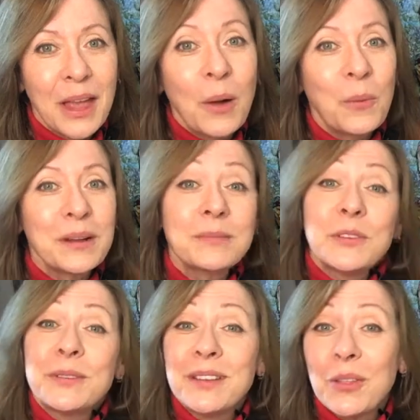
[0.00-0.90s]
Welcome
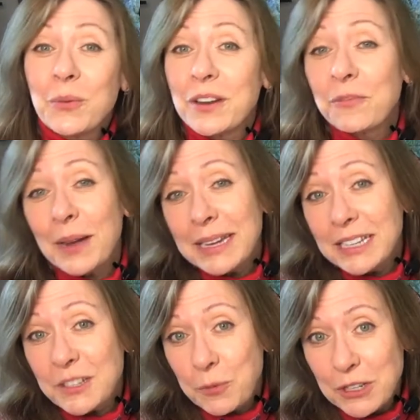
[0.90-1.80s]
to another one of my
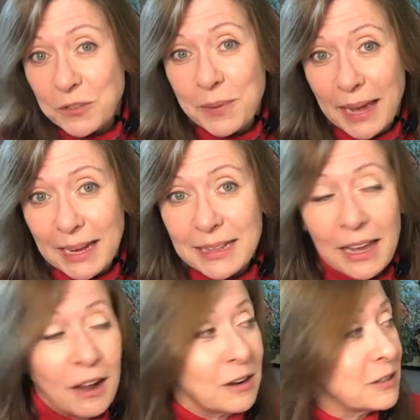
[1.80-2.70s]
Inspiration Behind
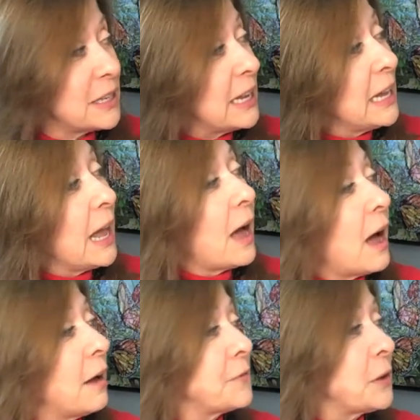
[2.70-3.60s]
the Art.
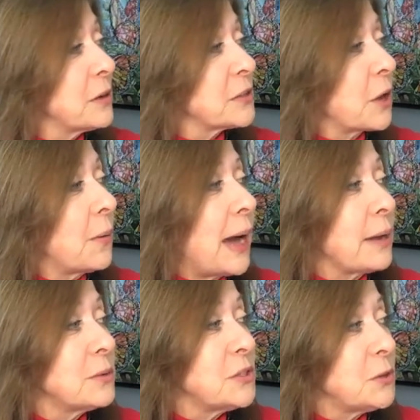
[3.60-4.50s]
A few years ago,
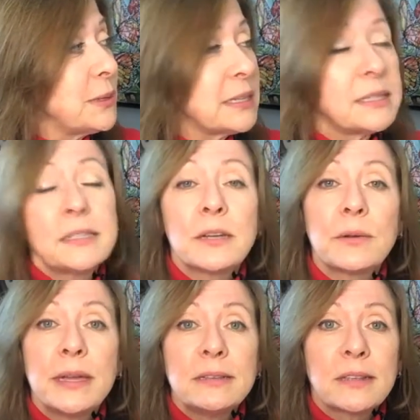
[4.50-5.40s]
I was doing a
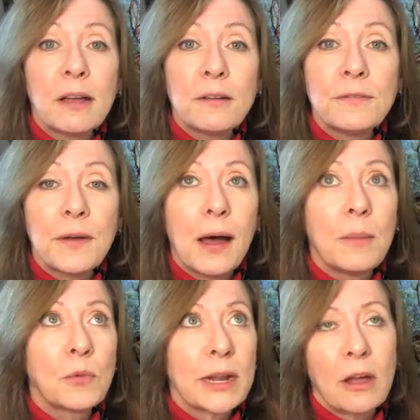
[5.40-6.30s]
series of
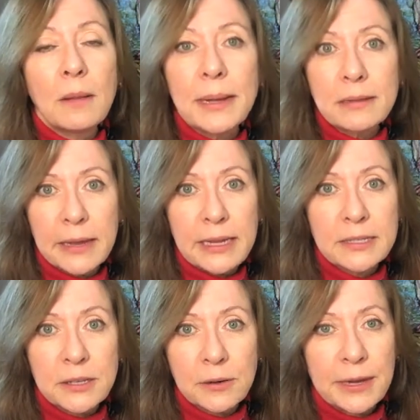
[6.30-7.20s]
what I call my leg
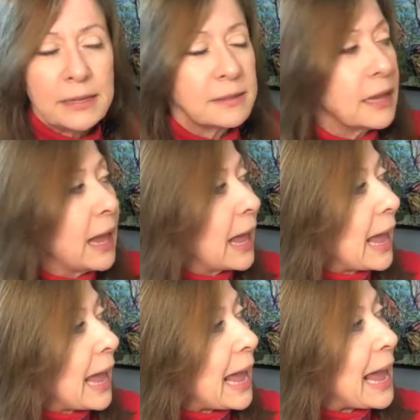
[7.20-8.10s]
series.
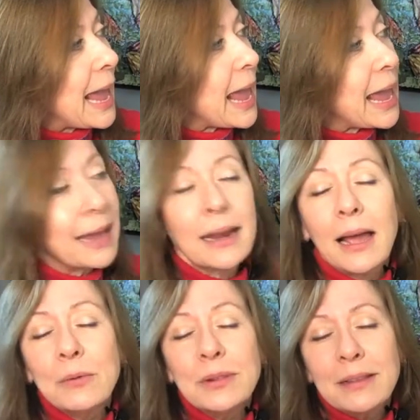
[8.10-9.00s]
And
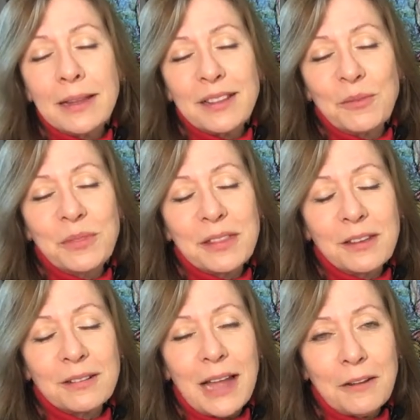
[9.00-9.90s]
I really like them.
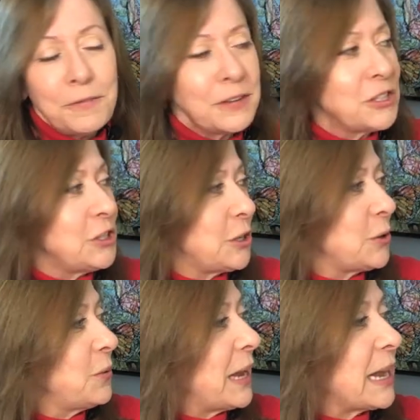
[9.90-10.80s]
They're a lot of fun to
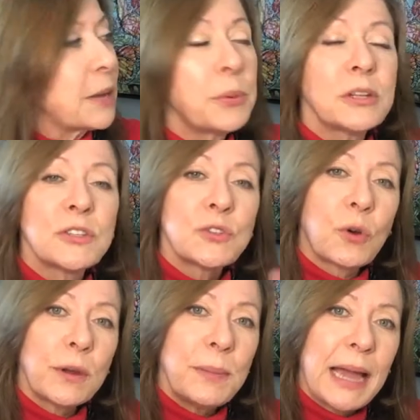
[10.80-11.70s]
do, and I could put a
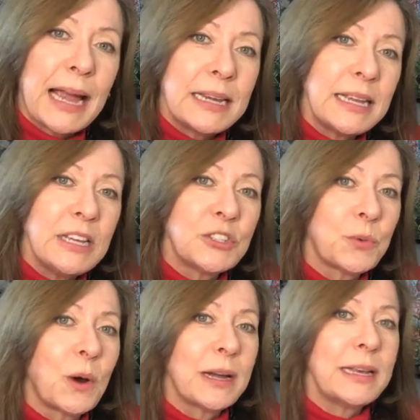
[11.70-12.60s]
story behind each
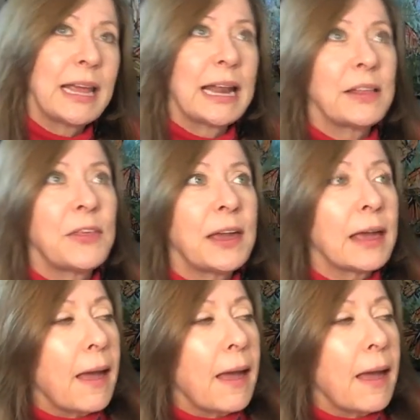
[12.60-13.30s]
one. And I think